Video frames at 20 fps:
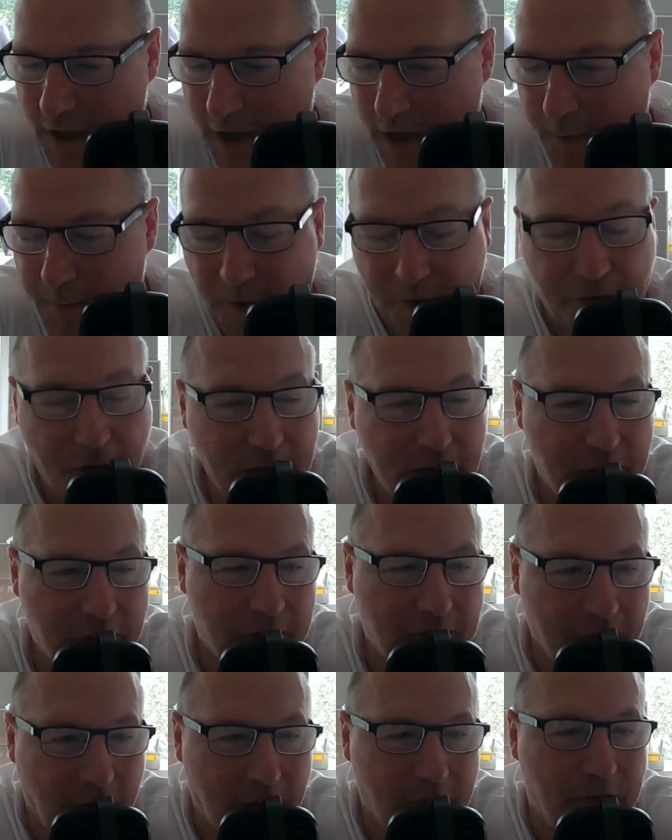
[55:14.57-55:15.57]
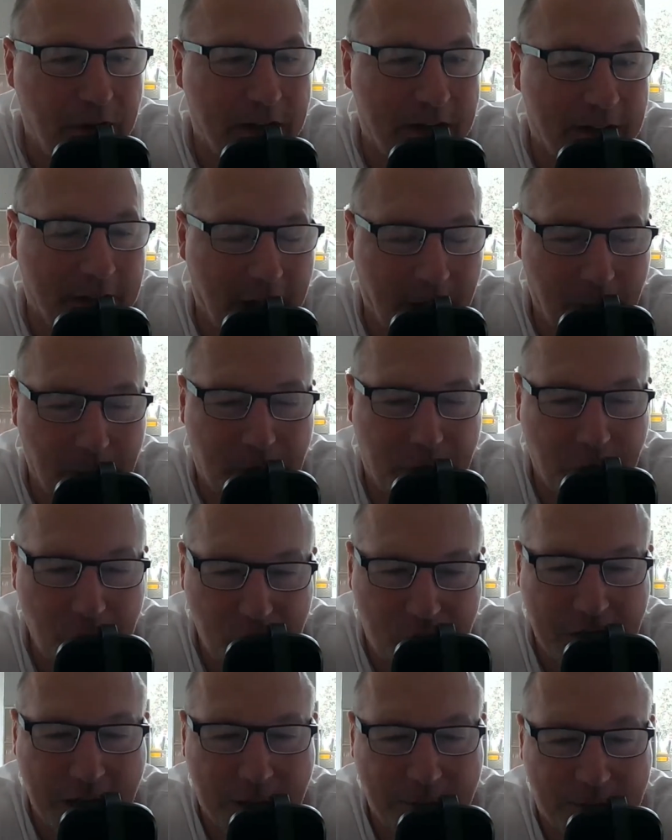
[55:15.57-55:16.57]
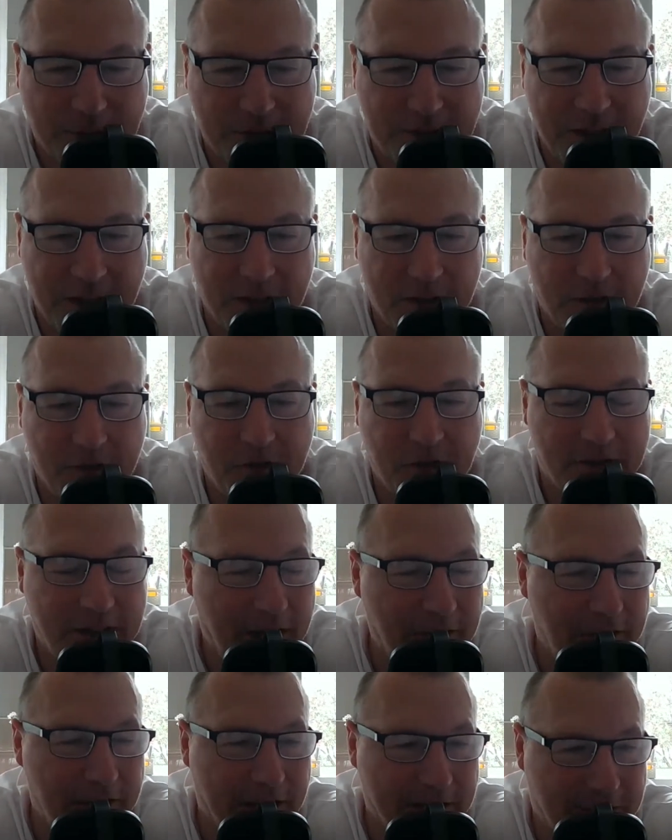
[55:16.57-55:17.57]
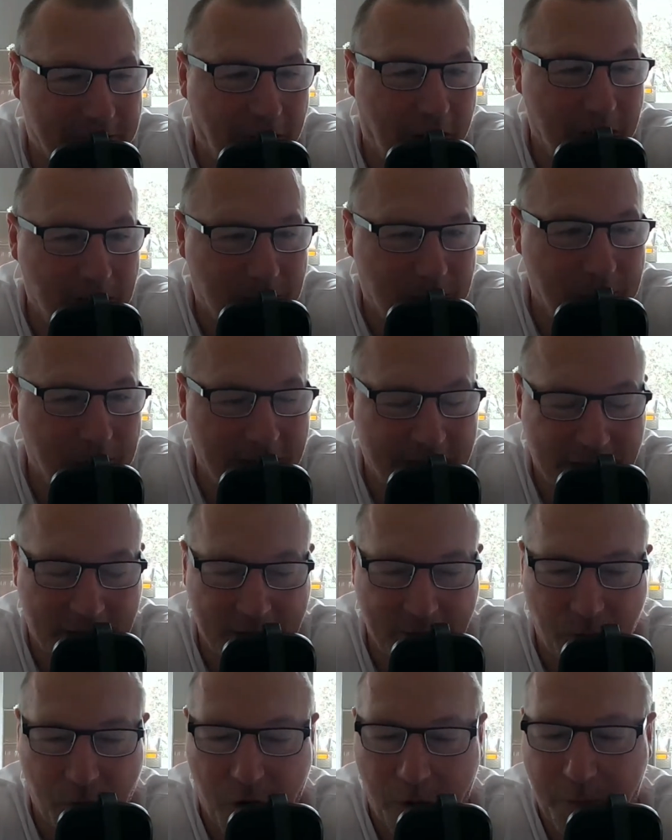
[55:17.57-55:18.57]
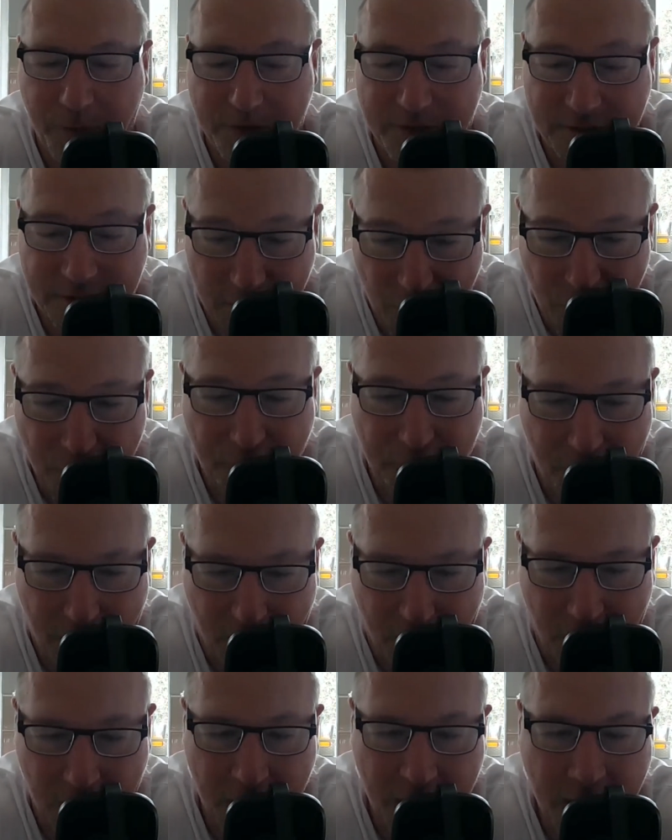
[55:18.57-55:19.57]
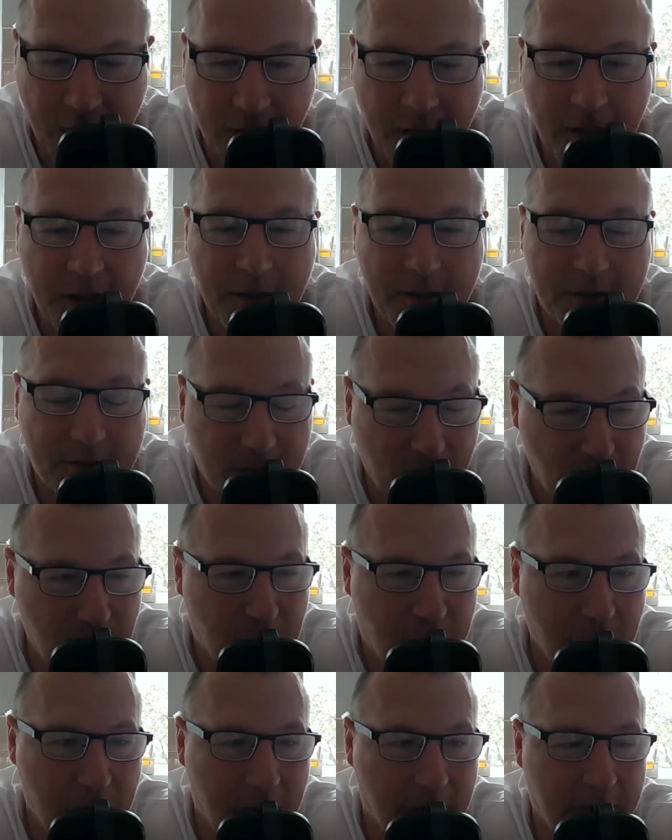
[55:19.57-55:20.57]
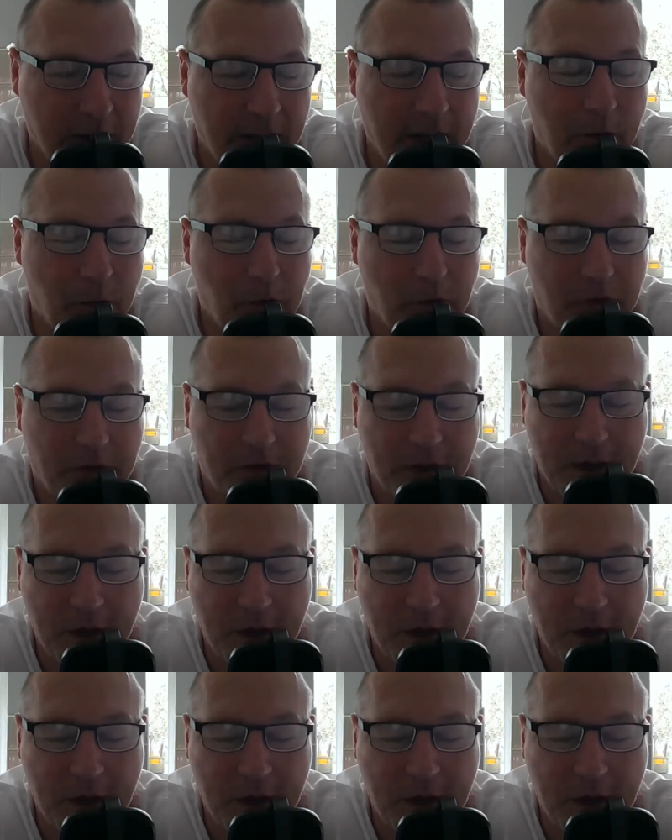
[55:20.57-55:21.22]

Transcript: I've only just started reading it. I'm 2 chapters in. I just haven't had time to read anymore. But so far, so good. It would,